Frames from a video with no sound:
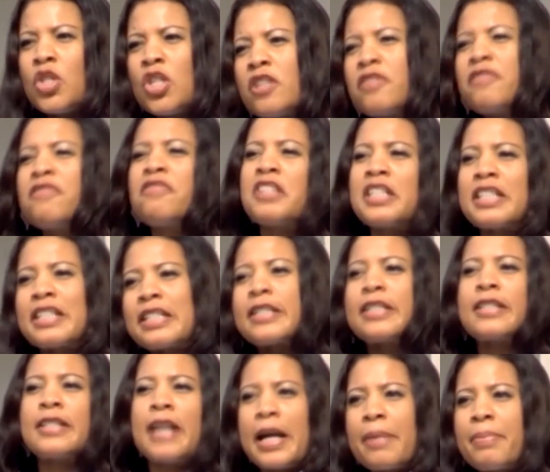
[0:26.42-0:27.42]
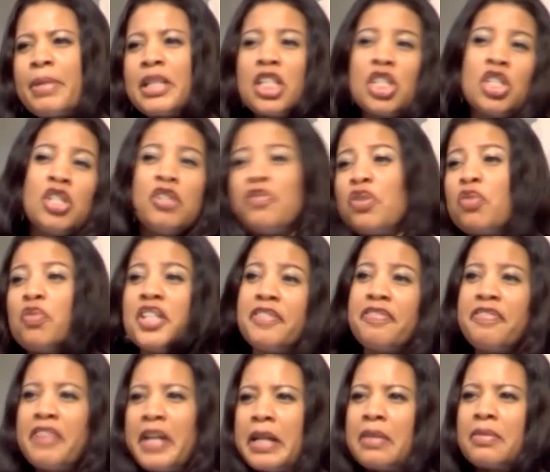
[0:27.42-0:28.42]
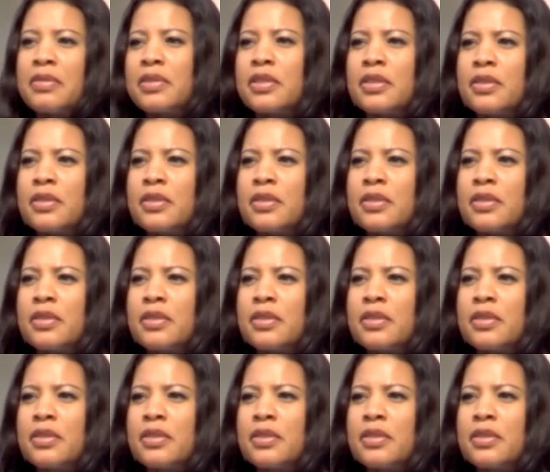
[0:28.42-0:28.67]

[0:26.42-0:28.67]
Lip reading: Your first assignment and you've already failed.